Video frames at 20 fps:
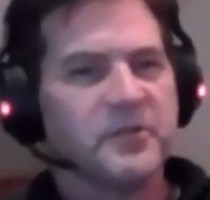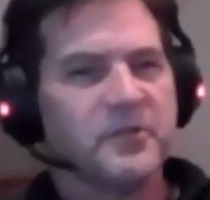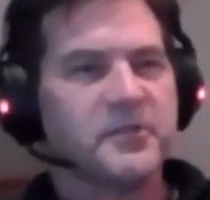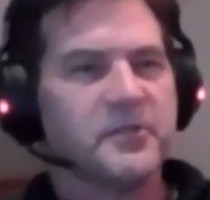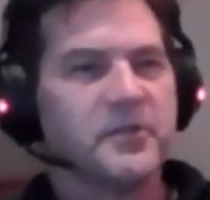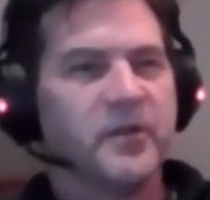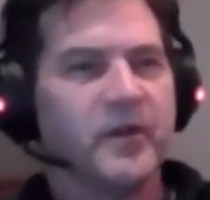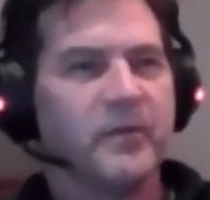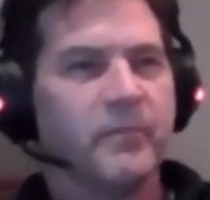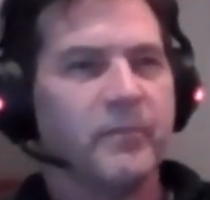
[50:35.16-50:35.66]
is
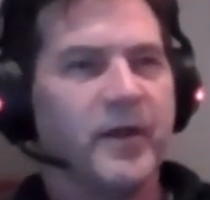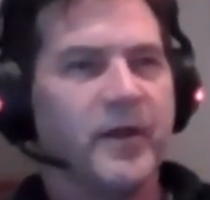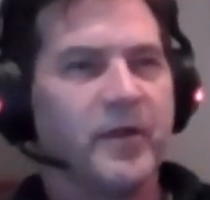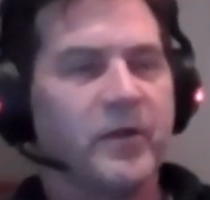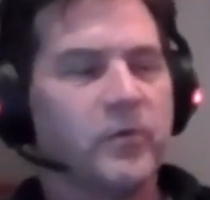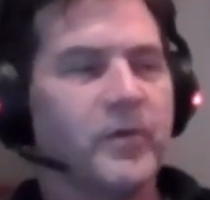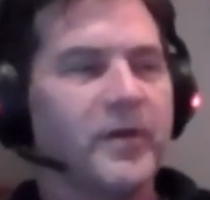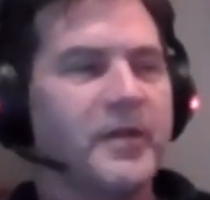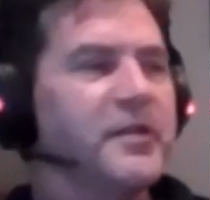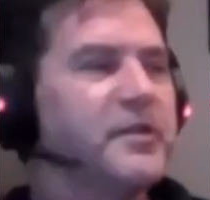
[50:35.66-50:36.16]
not about
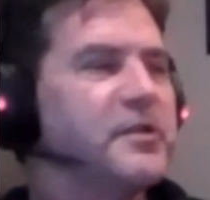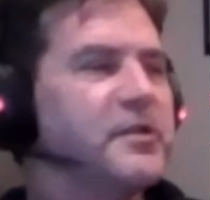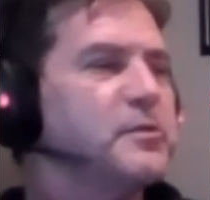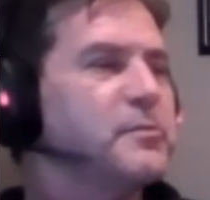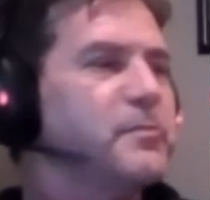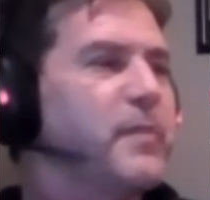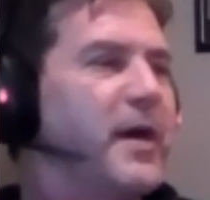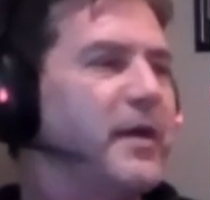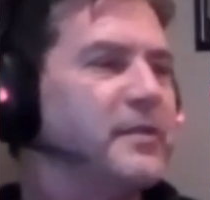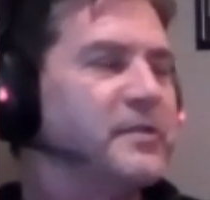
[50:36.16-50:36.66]
greed, it is
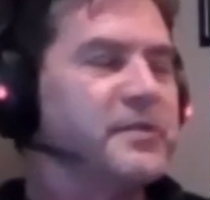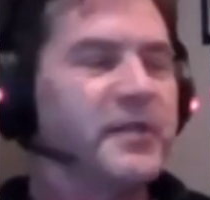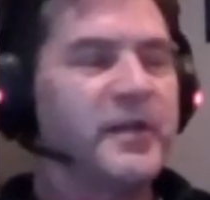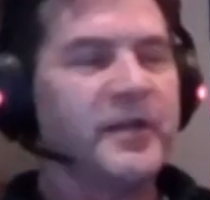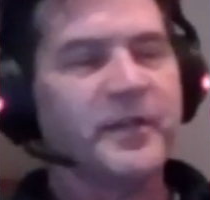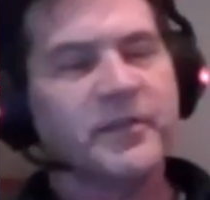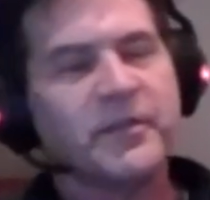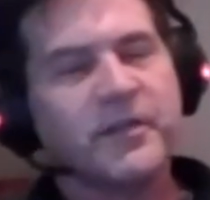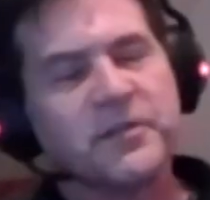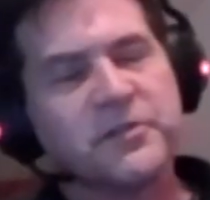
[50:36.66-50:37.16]
about
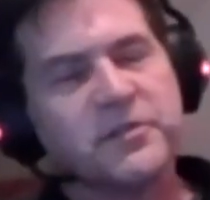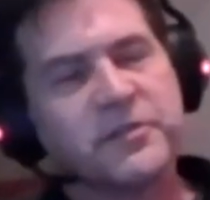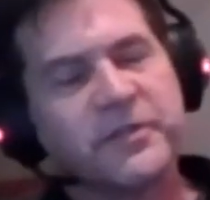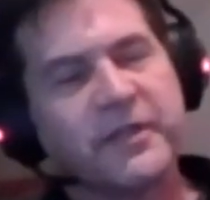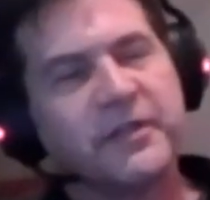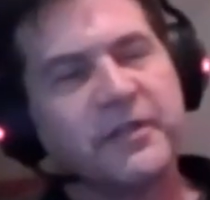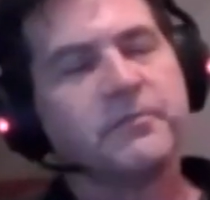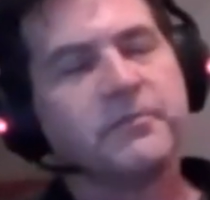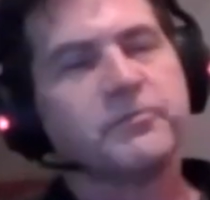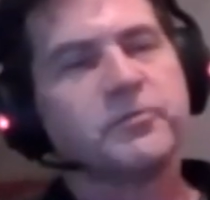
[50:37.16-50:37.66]
setting the
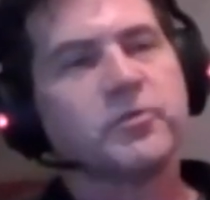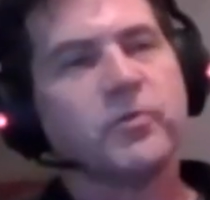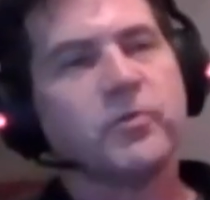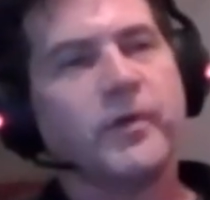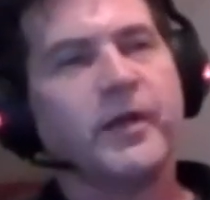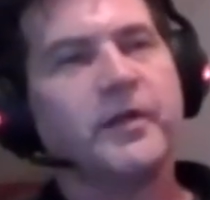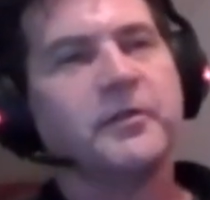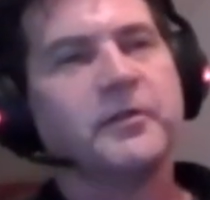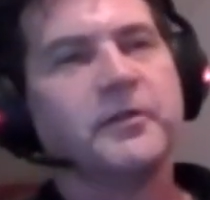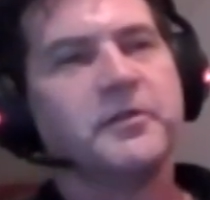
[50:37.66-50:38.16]
incentives
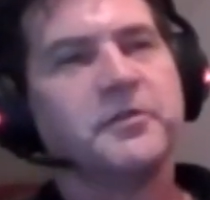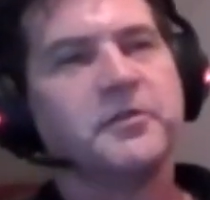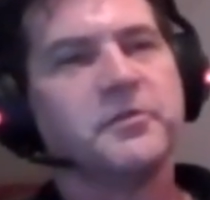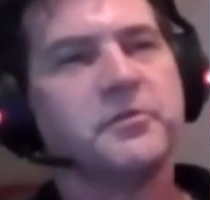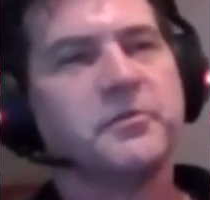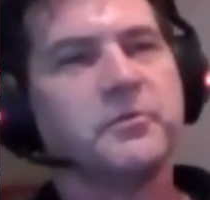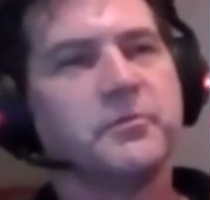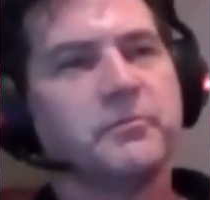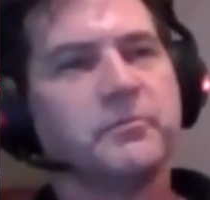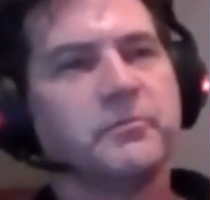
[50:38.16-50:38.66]
correctly
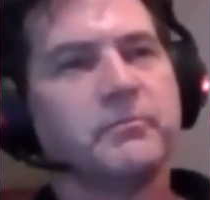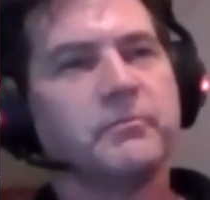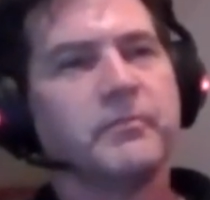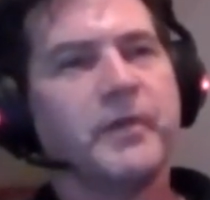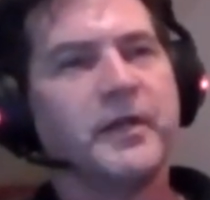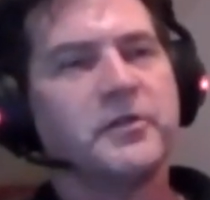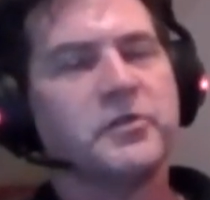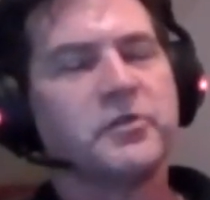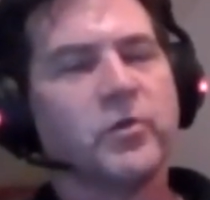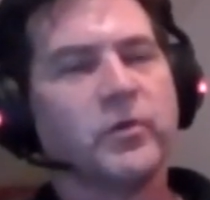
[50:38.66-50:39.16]
to
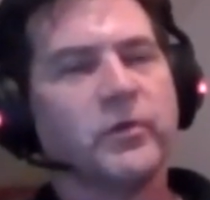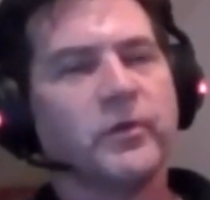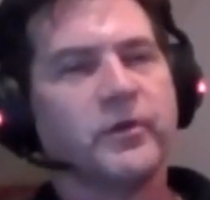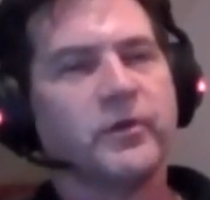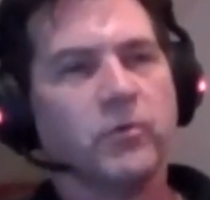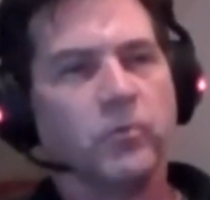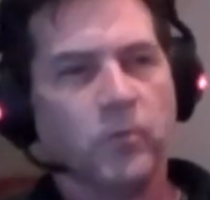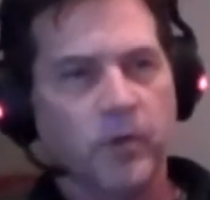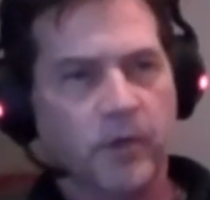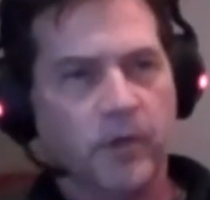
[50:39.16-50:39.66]
make sure that
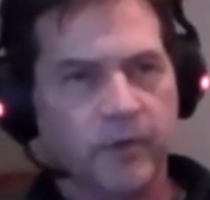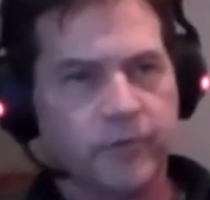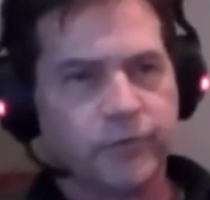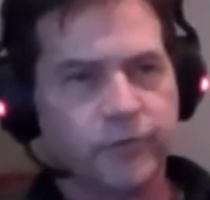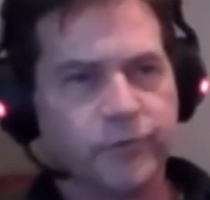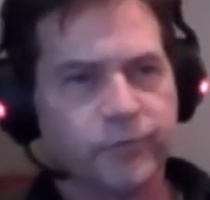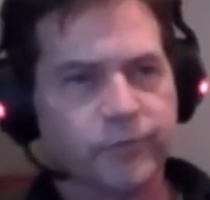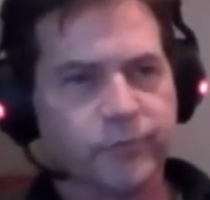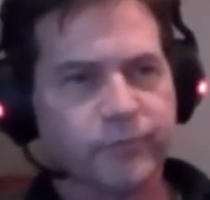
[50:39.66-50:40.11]
it works.